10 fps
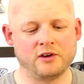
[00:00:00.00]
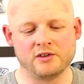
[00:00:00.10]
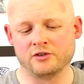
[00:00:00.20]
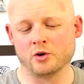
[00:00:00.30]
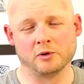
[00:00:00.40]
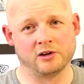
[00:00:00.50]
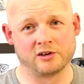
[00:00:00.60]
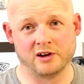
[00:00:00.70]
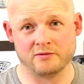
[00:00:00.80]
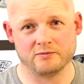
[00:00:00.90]
Turn the double
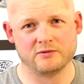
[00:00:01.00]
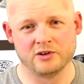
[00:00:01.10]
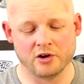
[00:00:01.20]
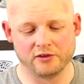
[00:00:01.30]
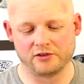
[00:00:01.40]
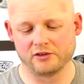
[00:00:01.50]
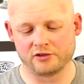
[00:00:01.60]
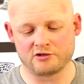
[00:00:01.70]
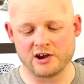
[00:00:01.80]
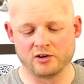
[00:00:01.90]
locking nuts
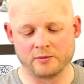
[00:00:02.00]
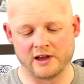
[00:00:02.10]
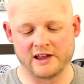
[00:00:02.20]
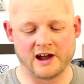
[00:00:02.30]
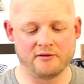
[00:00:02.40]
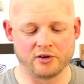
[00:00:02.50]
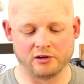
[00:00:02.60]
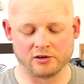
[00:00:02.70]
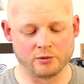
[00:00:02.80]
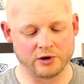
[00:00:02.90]
straight up there. You haven't got
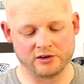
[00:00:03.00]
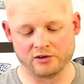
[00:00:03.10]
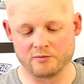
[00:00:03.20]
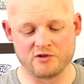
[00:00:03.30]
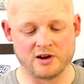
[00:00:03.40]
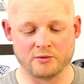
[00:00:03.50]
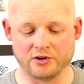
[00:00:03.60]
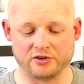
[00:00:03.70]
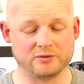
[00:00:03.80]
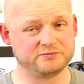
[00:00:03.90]
to look at what you're doing pretty
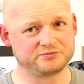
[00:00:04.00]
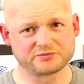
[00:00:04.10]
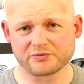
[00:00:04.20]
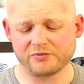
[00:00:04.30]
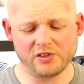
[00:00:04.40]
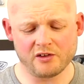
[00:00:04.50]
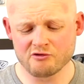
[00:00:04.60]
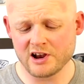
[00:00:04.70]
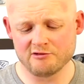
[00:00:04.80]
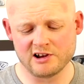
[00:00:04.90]
much.
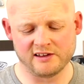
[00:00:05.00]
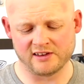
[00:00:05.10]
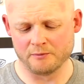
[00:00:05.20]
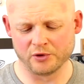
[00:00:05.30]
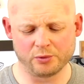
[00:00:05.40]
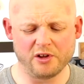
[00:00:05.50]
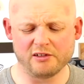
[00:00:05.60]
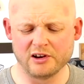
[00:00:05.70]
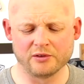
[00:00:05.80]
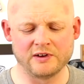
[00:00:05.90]
Really simple. It's one of
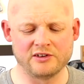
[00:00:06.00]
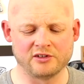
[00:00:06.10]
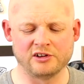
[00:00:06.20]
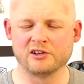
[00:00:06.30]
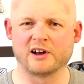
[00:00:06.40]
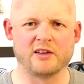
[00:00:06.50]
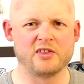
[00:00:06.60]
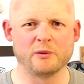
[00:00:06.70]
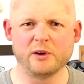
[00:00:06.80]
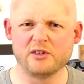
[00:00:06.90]
those little features you look at and
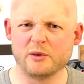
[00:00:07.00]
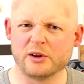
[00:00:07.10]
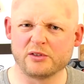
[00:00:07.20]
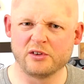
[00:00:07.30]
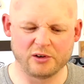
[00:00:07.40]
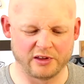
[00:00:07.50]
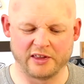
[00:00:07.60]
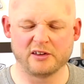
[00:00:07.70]
think, why has no one else thought of that?